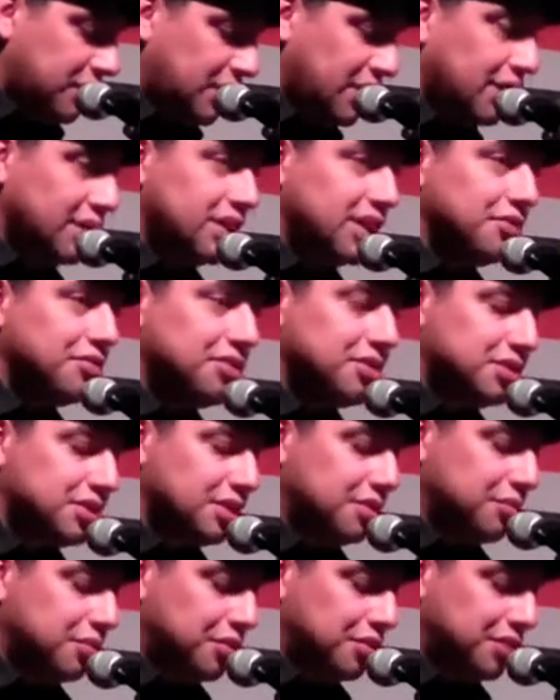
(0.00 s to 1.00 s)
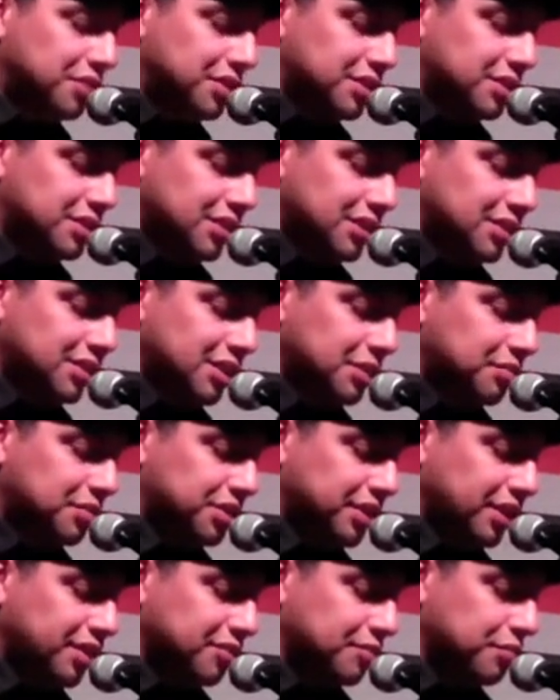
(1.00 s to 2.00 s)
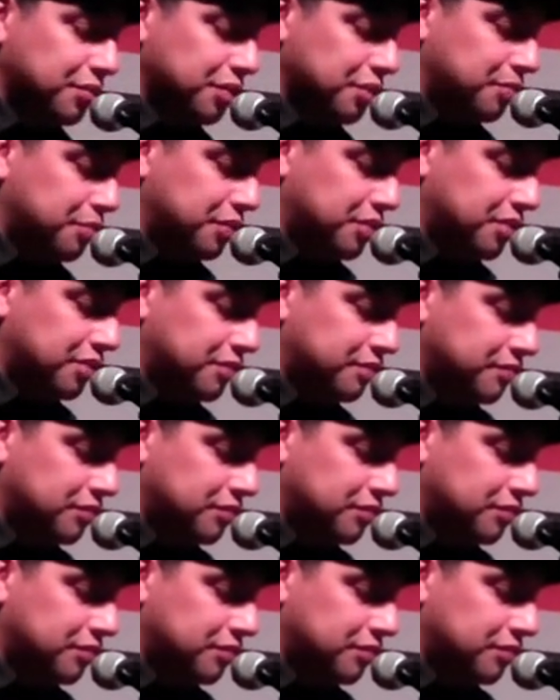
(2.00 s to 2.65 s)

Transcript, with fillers: He had never seen roses this deep shade of purple,